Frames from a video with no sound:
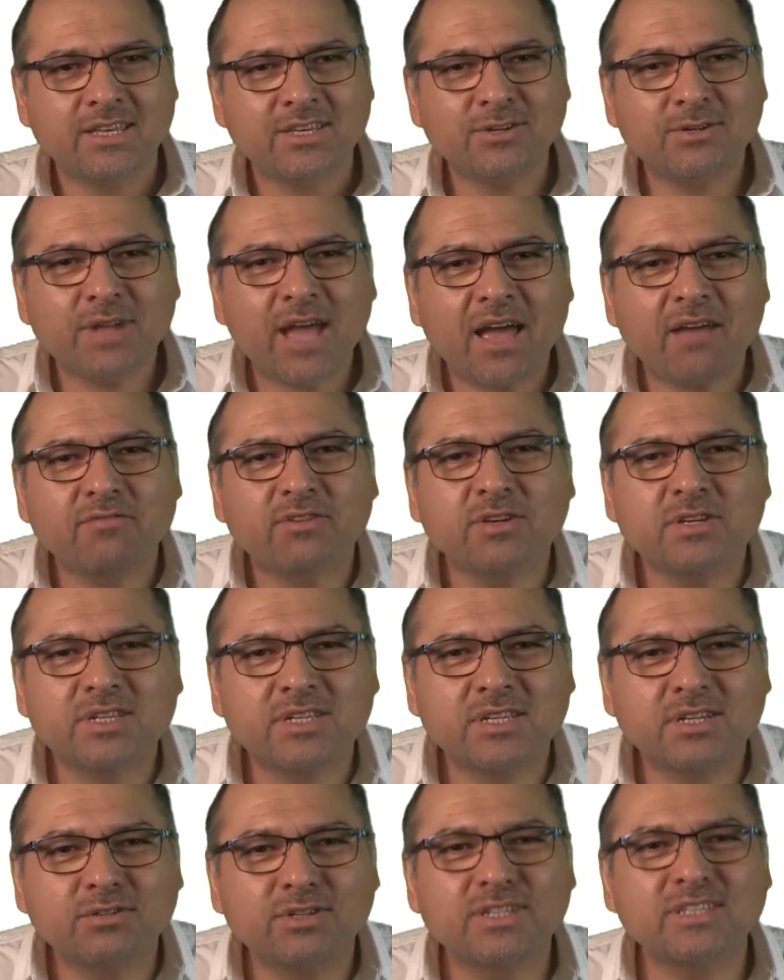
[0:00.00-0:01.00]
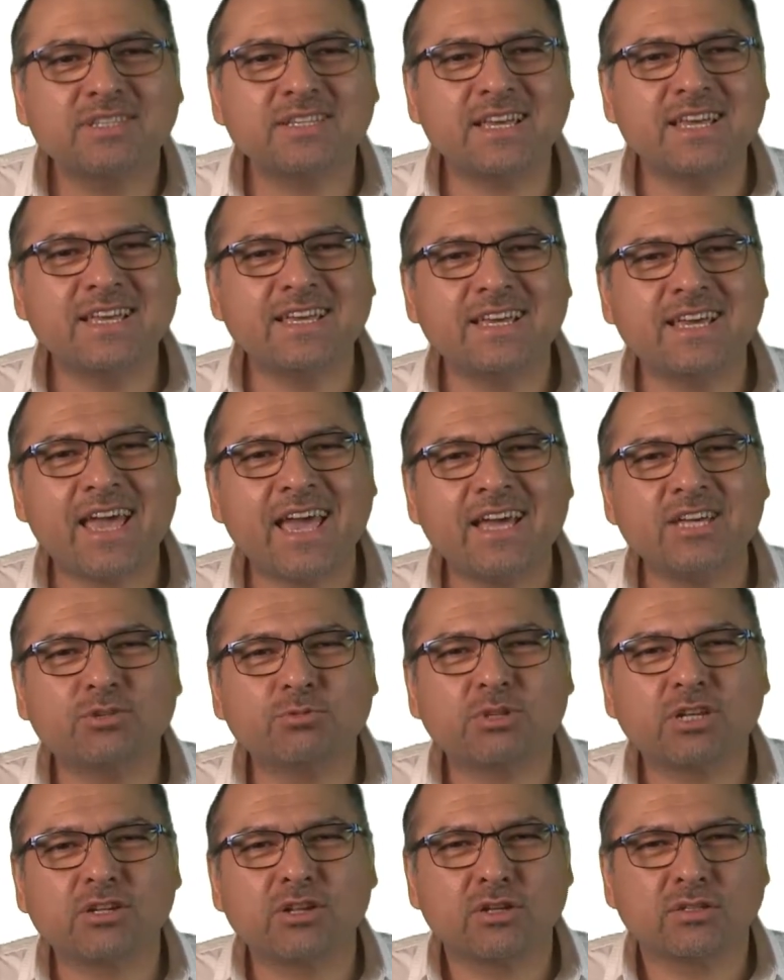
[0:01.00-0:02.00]
you'll have your students engage
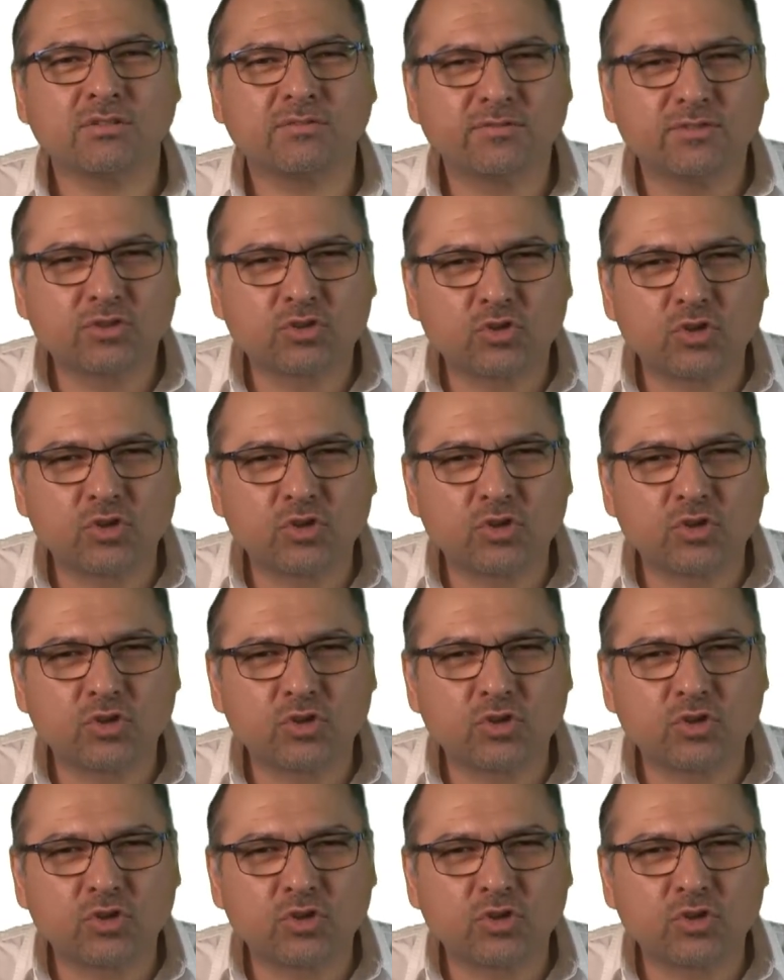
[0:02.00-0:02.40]
with a lot of